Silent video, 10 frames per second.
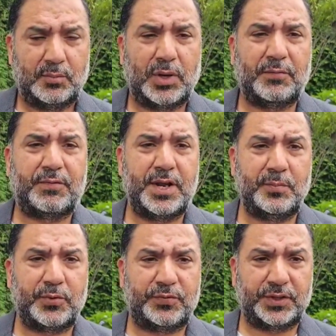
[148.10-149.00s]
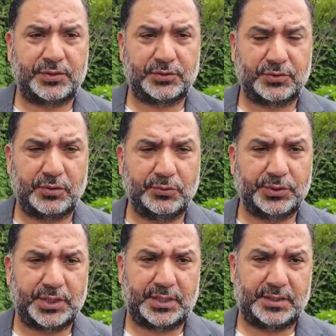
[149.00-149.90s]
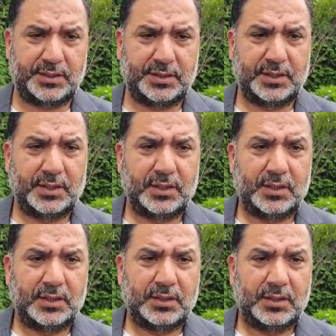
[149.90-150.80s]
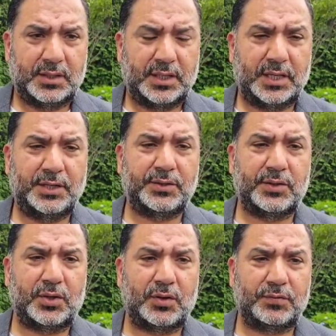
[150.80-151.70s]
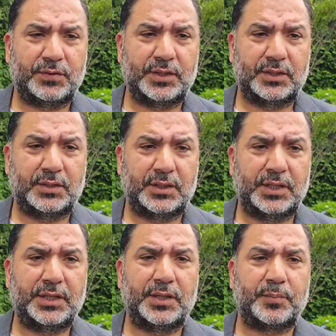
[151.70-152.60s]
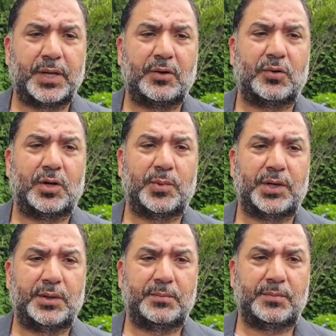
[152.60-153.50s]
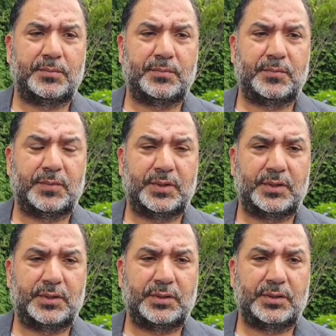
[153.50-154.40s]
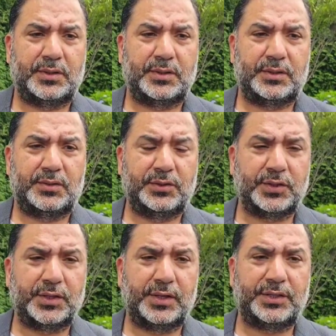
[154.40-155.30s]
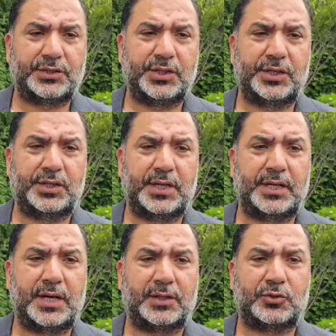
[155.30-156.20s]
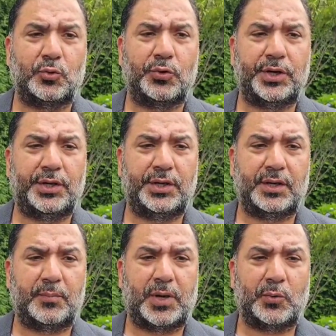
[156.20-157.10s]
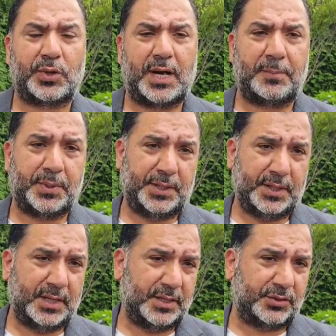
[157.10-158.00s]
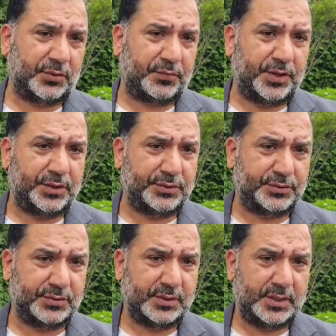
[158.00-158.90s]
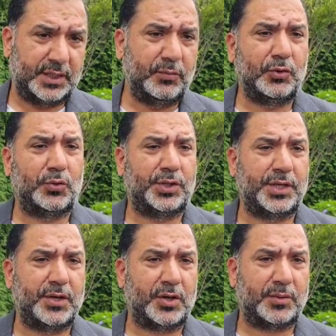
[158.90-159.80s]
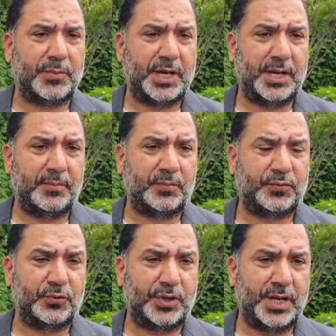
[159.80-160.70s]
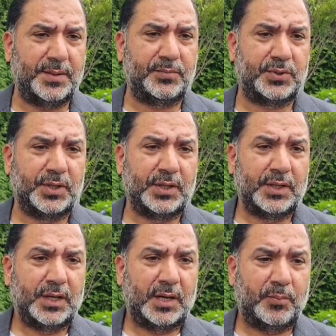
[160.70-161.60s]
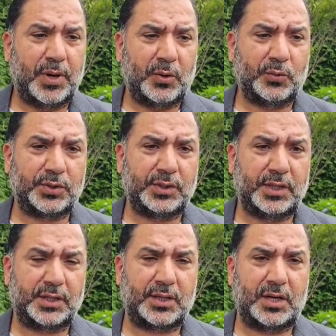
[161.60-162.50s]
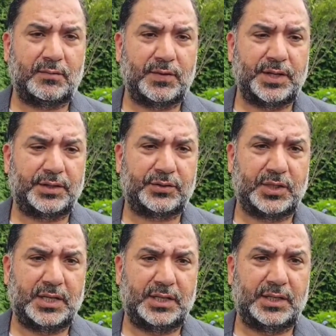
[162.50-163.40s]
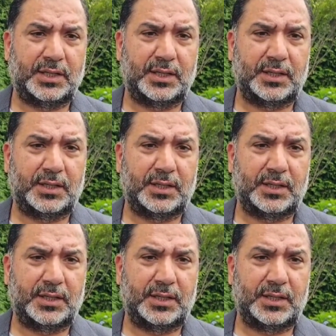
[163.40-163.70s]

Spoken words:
My friend Professor Saluja, editor of the Indian Panorama, recently shared a story about API and its affairs, even though he did not name few names about the conflicts and